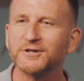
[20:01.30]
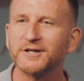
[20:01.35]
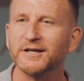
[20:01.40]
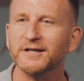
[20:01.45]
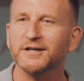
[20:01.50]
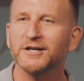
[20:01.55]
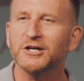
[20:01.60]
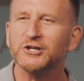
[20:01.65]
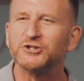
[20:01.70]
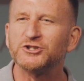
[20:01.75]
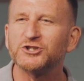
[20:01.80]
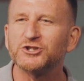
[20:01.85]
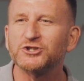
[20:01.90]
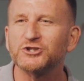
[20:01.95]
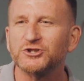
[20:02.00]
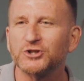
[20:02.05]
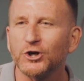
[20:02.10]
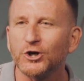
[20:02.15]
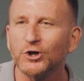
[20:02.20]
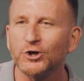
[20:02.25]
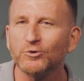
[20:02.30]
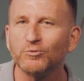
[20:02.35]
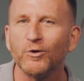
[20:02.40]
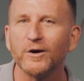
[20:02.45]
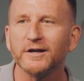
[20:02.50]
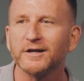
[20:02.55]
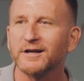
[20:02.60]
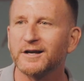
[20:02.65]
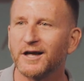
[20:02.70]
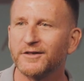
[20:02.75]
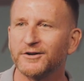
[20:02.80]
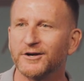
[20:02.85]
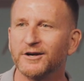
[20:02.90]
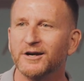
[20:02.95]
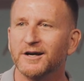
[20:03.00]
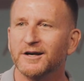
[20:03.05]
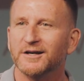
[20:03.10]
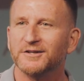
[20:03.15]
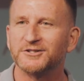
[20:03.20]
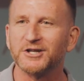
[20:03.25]
can stir one another
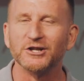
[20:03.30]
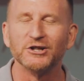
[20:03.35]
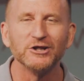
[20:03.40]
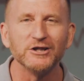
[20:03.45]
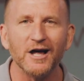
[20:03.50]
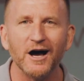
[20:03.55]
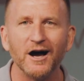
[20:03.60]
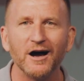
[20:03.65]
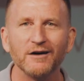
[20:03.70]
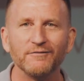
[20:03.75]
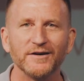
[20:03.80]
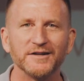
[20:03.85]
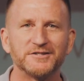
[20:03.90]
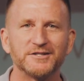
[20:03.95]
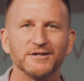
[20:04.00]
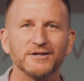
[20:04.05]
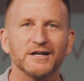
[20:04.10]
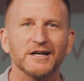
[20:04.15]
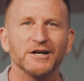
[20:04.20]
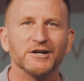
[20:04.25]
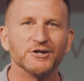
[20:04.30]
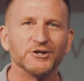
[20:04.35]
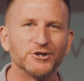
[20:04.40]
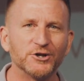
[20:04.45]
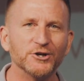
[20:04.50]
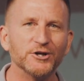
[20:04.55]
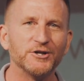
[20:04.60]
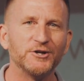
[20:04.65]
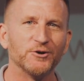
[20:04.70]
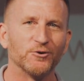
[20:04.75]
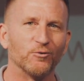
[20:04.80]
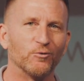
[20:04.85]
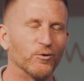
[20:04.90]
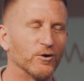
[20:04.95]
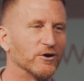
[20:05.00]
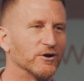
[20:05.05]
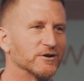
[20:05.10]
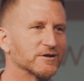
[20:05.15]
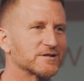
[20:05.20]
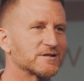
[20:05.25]
to love and to good
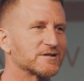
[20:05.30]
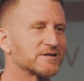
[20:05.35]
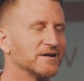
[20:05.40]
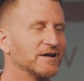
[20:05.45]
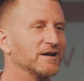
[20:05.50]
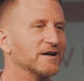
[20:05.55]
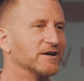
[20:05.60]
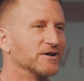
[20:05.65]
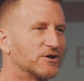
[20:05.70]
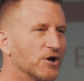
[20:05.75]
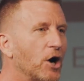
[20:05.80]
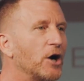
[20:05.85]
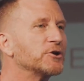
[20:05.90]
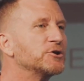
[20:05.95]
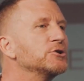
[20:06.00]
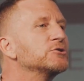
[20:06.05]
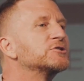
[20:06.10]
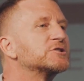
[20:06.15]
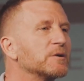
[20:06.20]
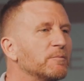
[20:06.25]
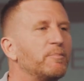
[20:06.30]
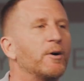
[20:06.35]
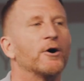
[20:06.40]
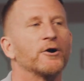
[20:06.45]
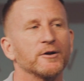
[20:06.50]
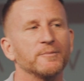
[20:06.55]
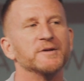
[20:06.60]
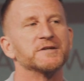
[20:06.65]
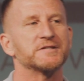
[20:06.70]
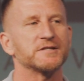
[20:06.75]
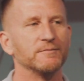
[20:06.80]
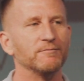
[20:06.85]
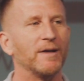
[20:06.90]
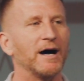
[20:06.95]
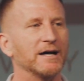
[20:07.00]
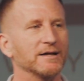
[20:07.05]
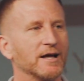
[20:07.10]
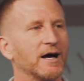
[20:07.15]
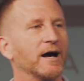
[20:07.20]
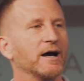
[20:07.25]
works. God used a Barnabas in
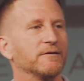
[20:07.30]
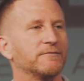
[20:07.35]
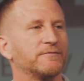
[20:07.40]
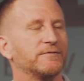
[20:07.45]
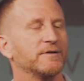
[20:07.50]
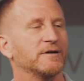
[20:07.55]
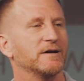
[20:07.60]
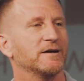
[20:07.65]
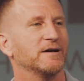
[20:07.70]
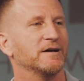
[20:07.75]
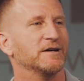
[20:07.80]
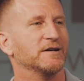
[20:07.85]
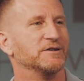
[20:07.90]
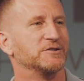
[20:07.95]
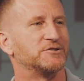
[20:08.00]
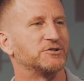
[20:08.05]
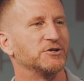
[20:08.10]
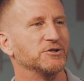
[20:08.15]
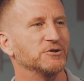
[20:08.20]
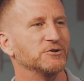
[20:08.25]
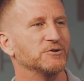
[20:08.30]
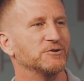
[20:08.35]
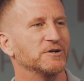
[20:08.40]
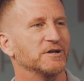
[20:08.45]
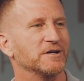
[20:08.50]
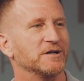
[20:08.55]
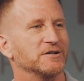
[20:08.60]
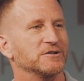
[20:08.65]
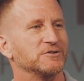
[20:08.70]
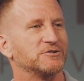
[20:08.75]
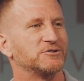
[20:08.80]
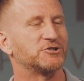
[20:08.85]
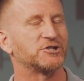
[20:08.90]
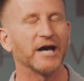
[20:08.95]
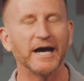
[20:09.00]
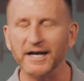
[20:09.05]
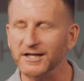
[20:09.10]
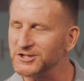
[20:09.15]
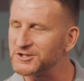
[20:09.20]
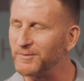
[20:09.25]
my life to
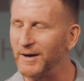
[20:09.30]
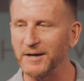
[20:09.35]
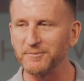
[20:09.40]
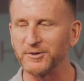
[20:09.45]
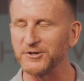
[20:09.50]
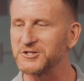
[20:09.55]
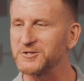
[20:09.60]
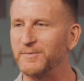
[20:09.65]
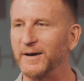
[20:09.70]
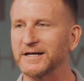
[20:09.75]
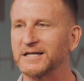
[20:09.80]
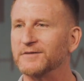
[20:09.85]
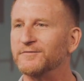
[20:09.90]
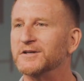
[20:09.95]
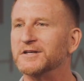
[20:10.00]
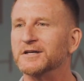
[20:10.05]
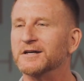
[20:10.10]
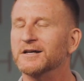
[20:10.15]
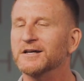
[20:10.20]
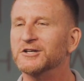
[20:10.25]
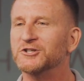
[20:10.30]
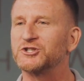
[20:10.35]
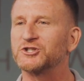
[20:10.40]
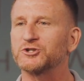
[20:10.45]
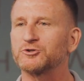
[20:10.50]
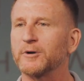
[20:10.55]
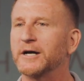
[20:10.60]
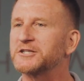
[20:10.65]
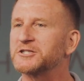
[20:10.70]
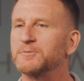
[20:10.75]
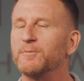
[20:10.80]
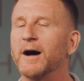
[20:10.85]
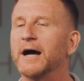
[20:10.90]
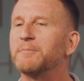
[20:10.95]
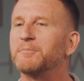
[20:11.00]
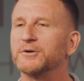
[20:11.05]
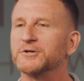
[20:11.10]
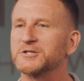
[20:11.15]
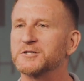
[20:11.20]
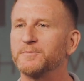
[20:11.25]
change my perspective and to stretch my
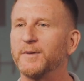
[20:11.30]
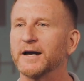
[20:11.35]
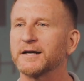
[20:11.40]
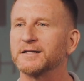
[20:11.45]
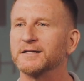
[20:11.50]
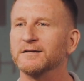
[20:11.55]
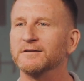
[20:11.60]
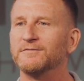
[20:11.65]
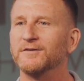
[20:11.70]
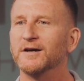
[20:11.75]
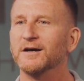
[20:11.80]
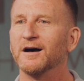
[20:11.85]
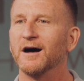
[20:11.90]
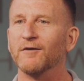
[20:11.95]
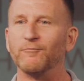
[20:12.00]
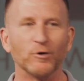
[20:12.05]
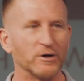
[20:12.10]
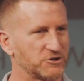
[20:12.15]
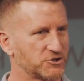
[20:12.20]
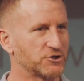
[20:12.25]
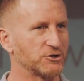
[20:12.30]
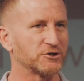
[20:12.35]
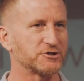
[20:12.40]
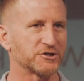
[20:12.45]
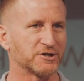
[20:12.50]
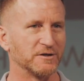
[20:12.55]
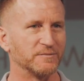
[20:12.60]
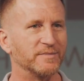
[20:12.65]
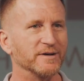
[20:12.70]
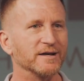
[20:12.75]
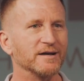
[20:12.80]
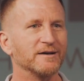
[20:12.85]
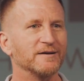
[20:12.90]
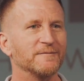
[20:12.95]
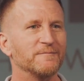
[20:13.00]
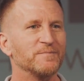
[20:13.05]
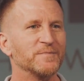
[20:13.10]
perspective of what church could be.